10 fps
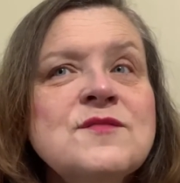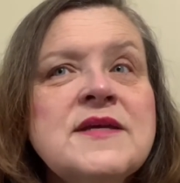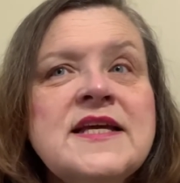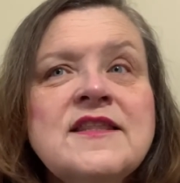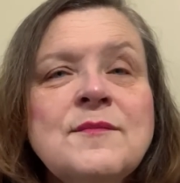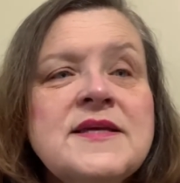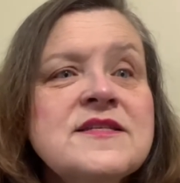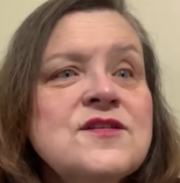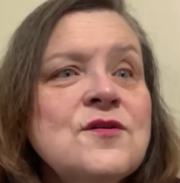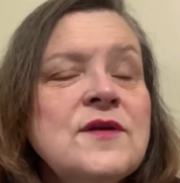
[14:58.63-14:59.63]
We get them as
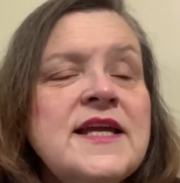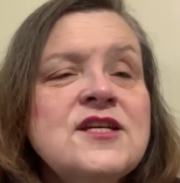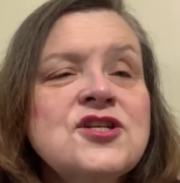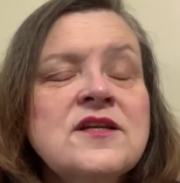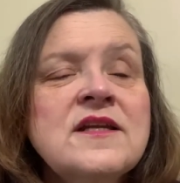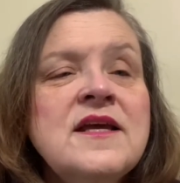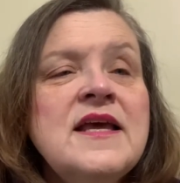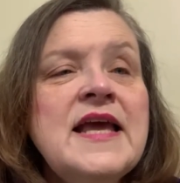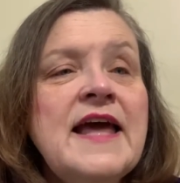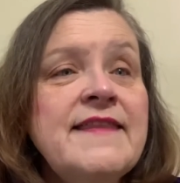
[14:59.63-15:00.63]
a donation,
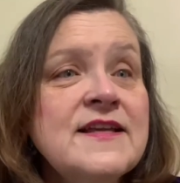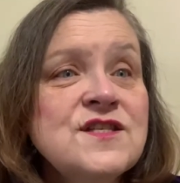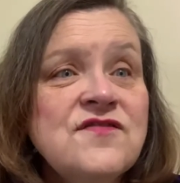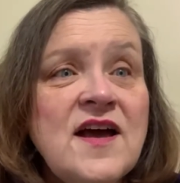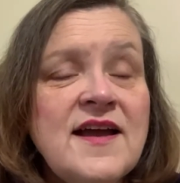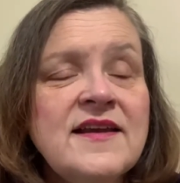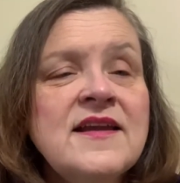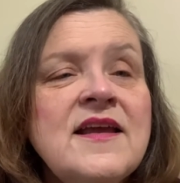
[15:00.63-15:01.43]
and that's fine.